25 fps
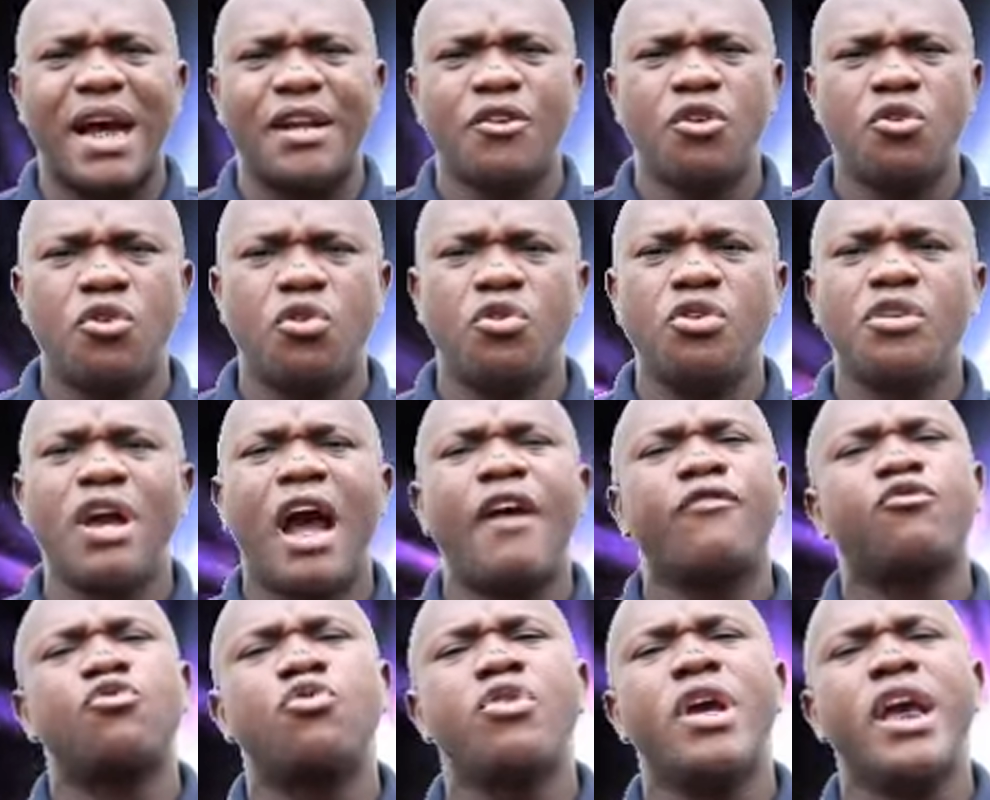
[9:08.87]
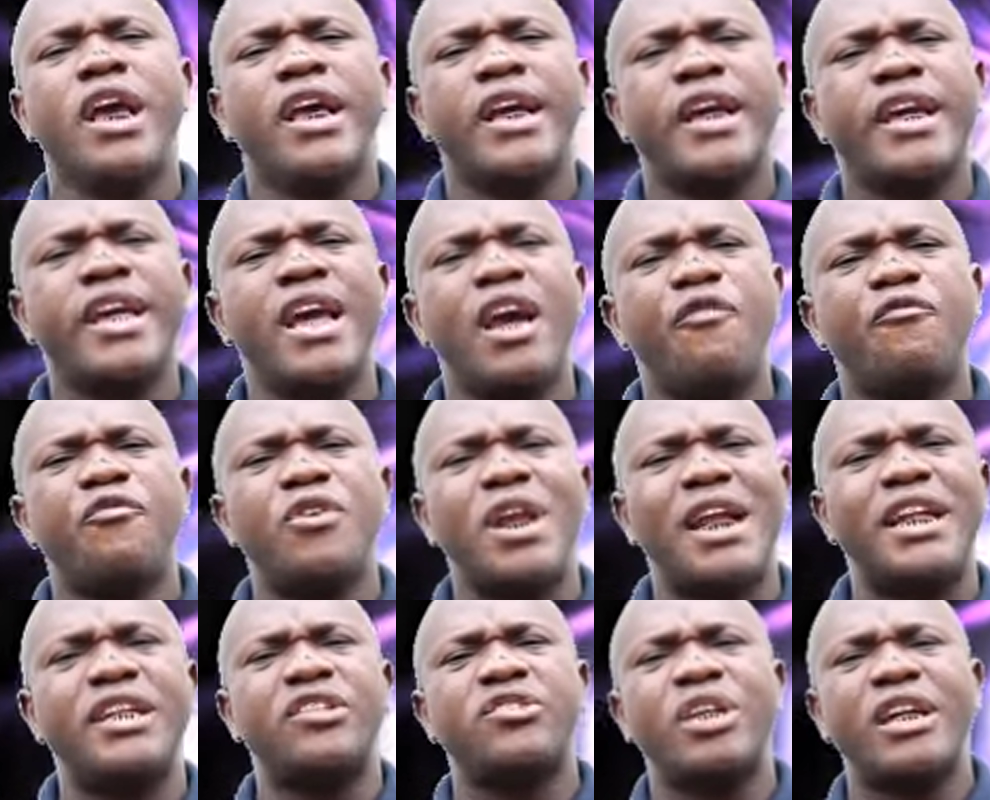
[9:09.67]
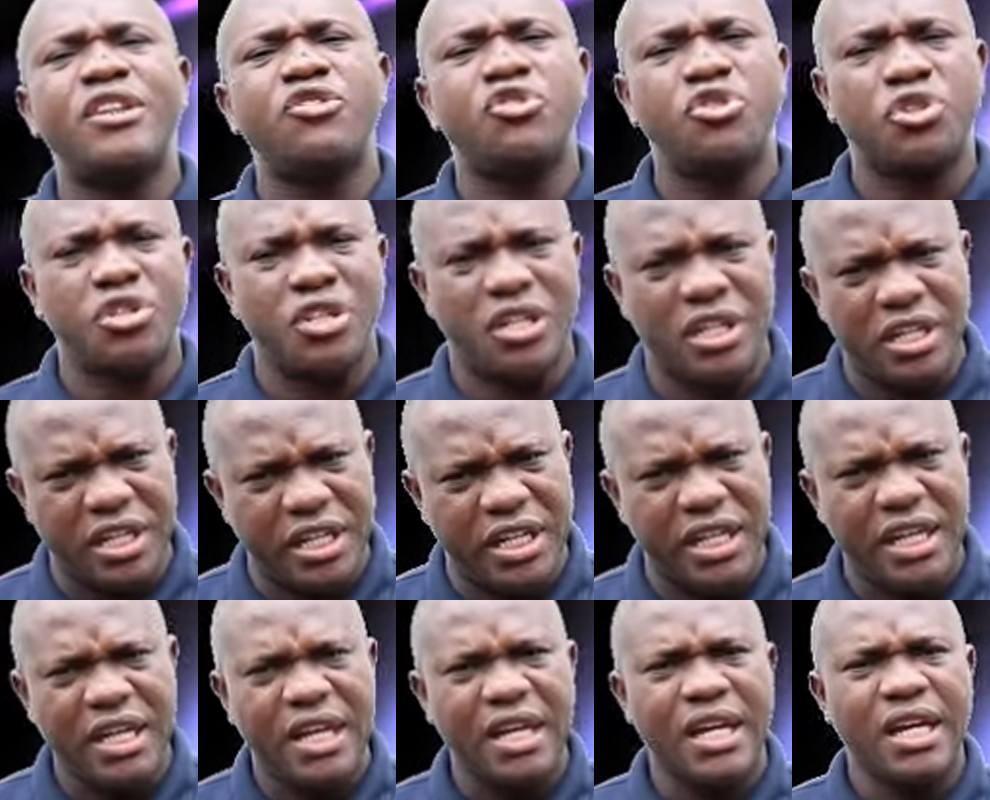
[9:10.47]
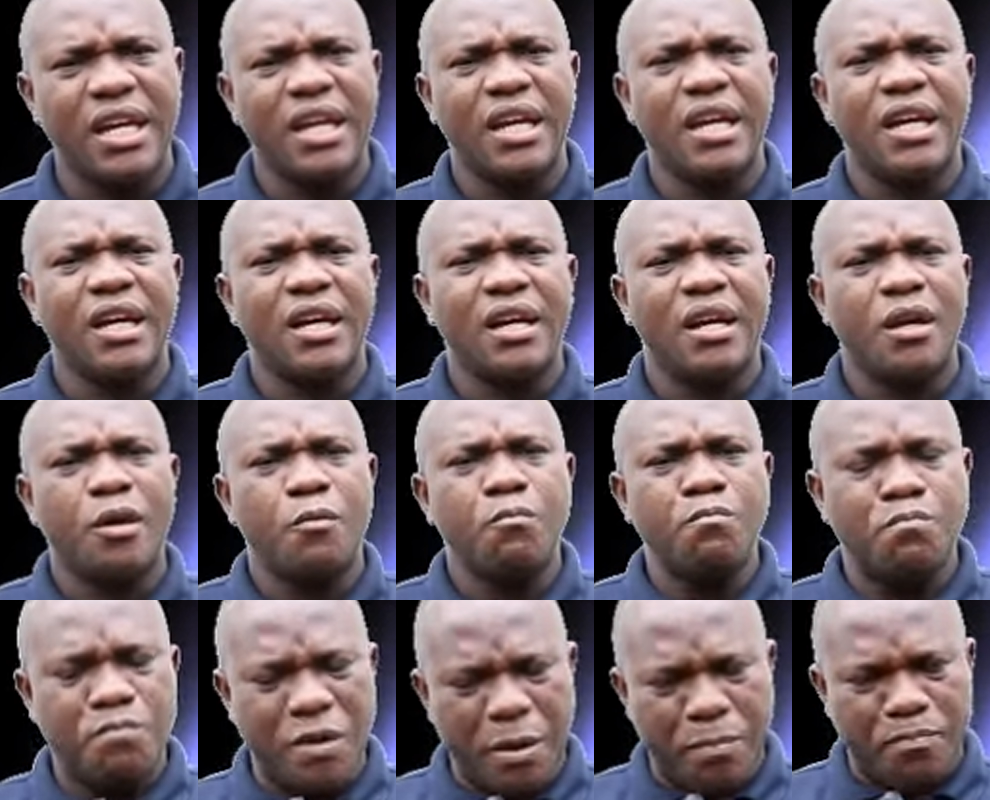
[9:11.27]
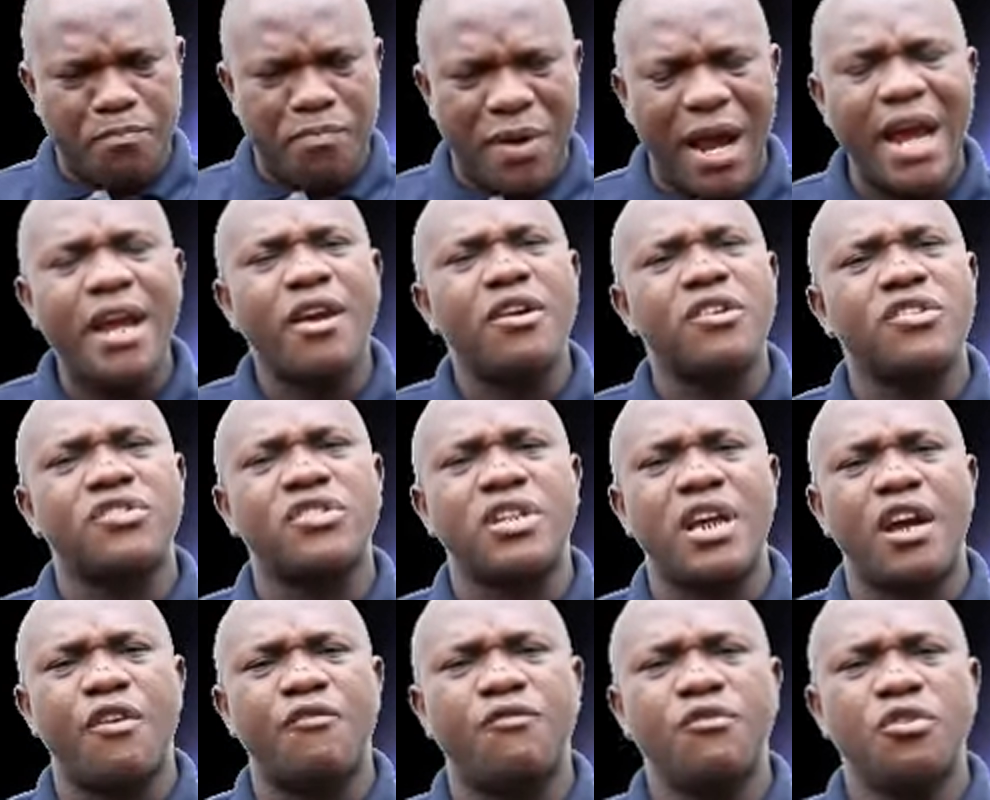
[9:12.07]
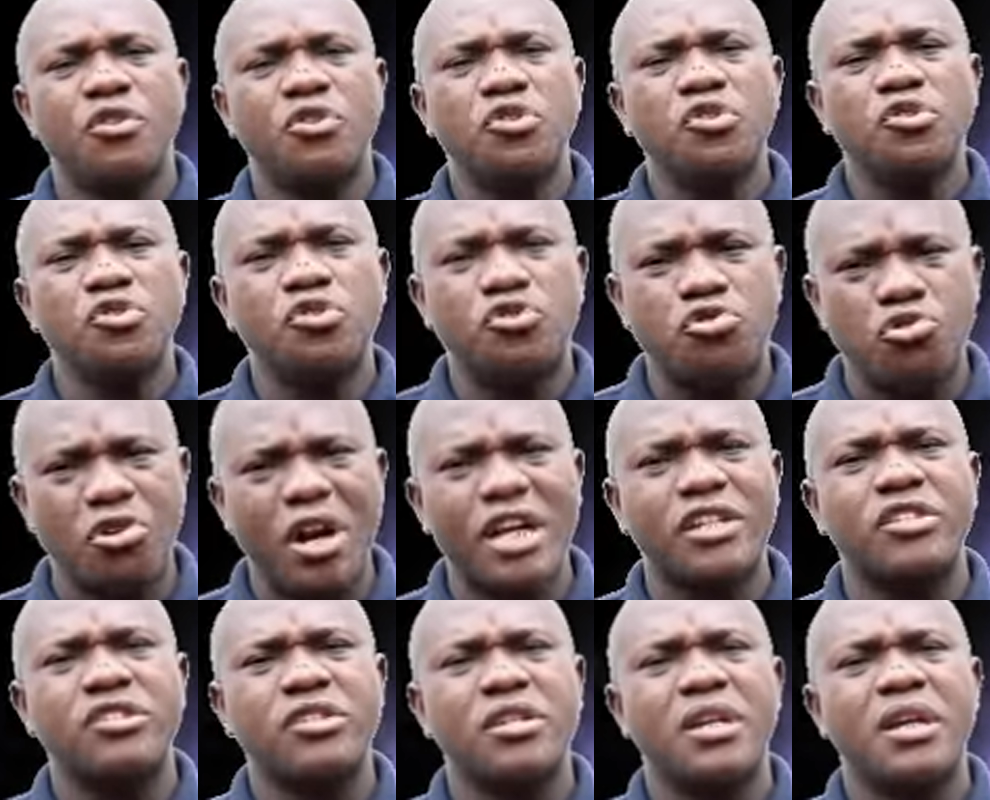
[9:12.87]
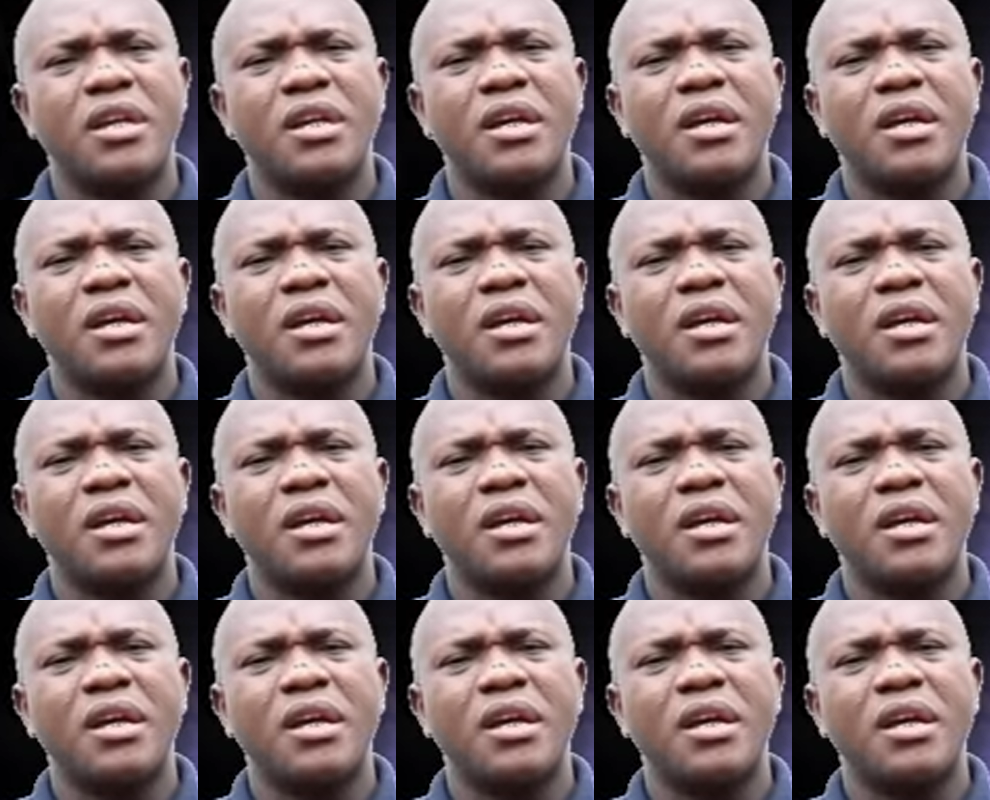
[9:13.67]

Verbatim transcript: No, no, you have to carefully and intentionally prepare yourself, dress,